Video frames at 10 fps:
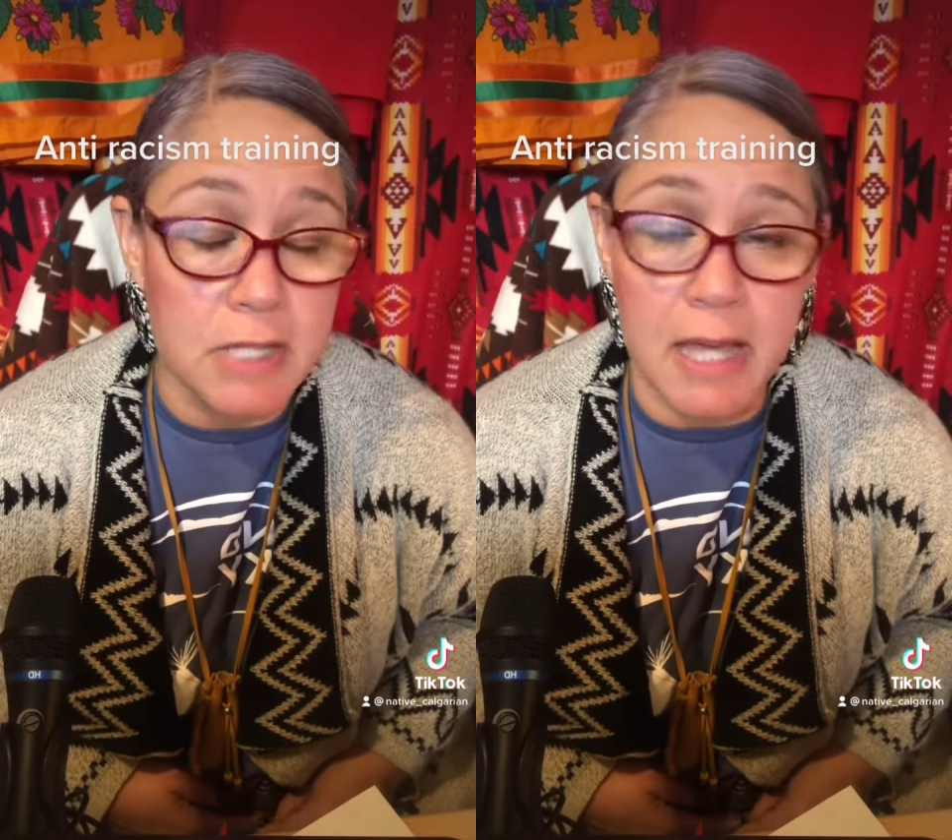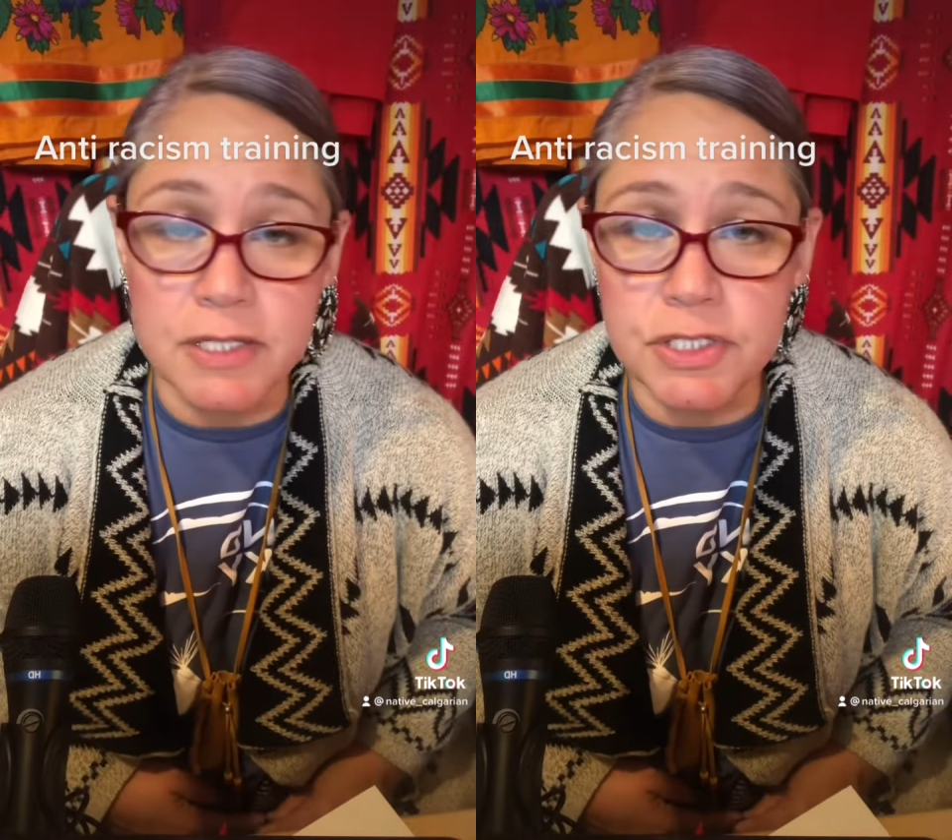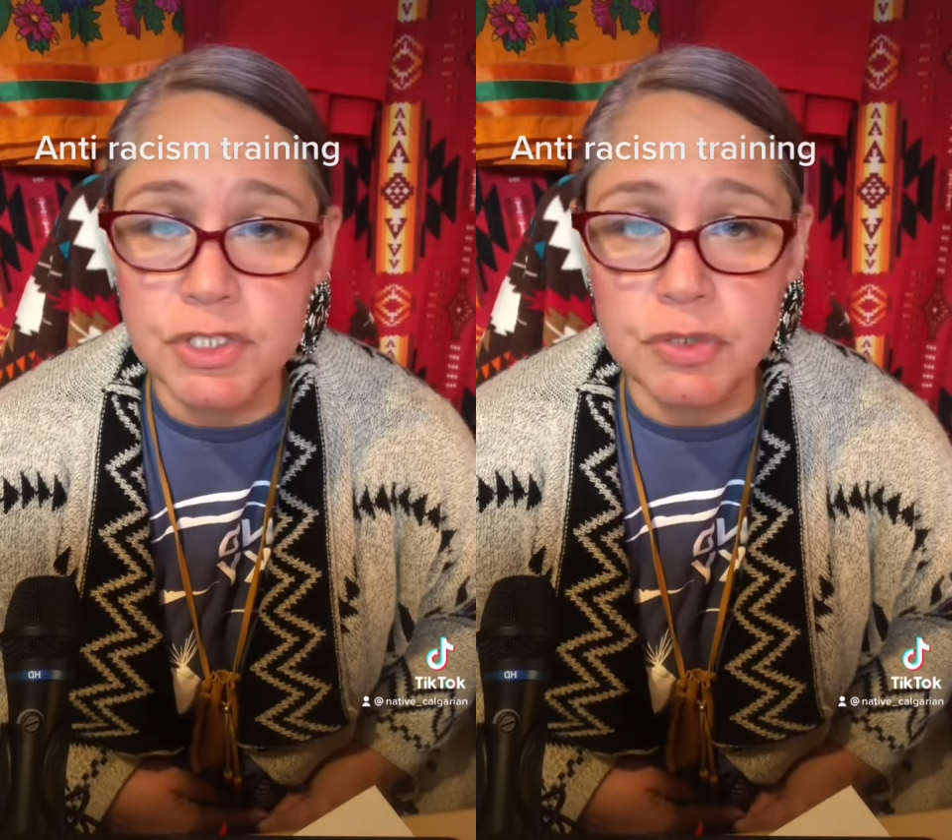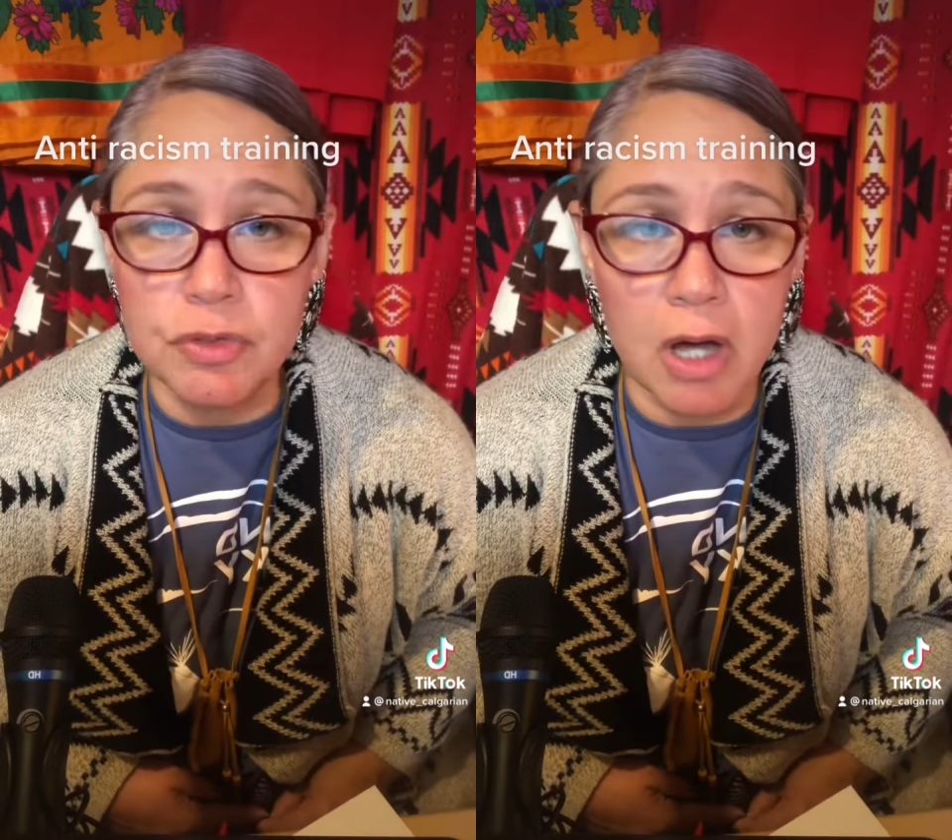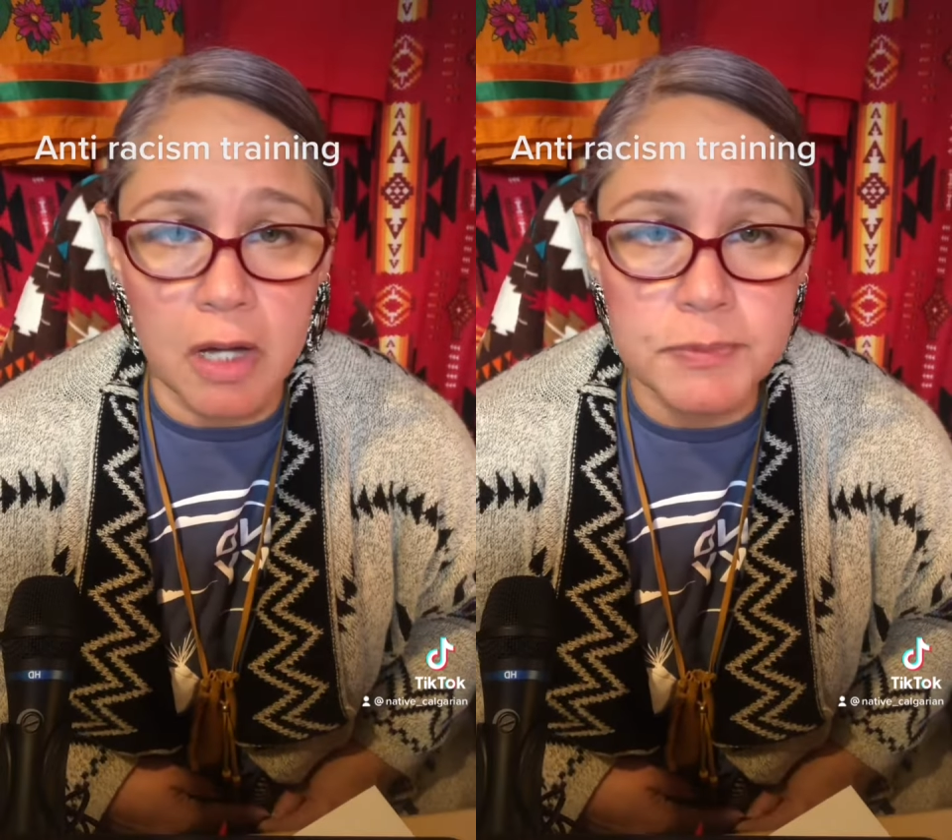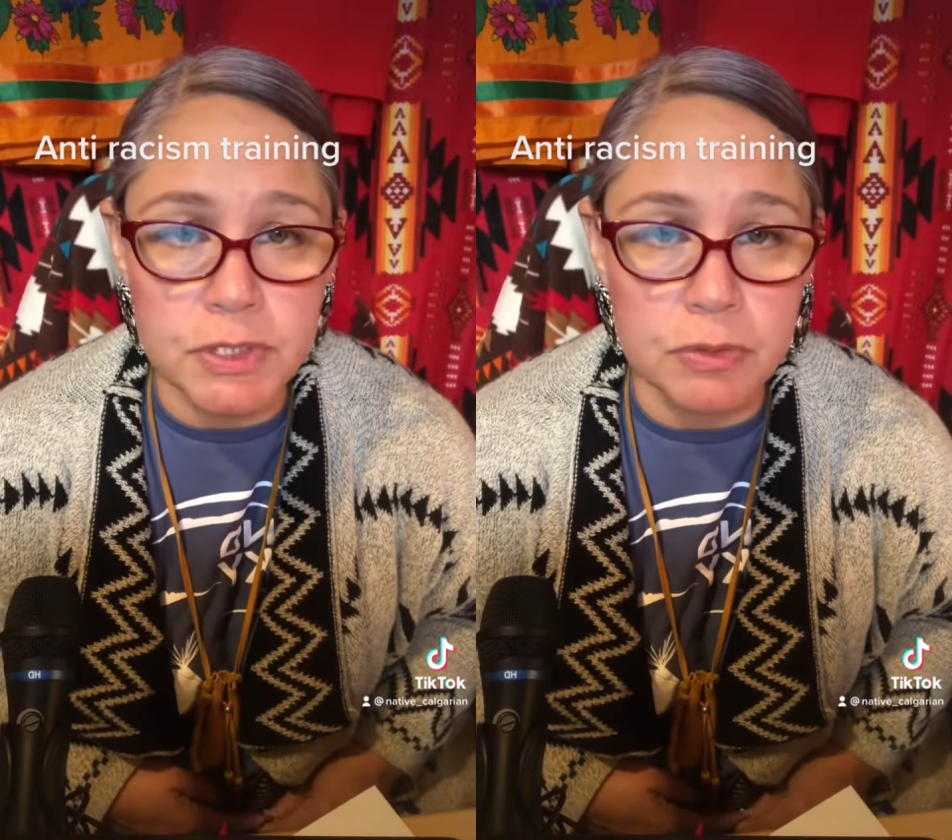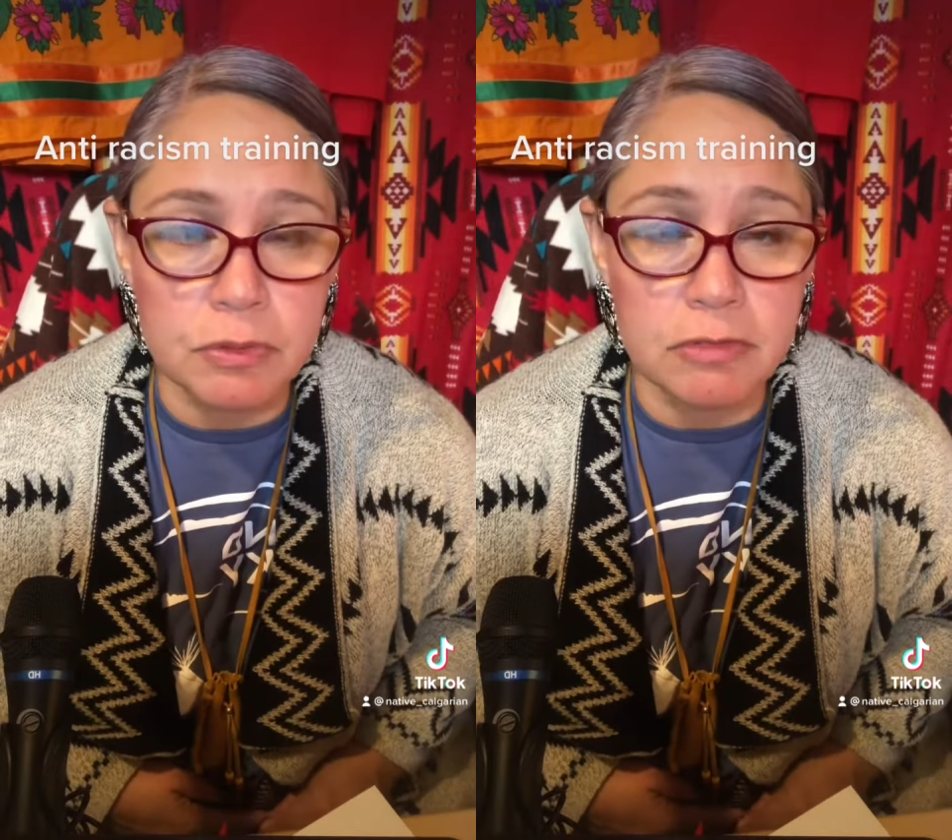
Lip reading: as two cops who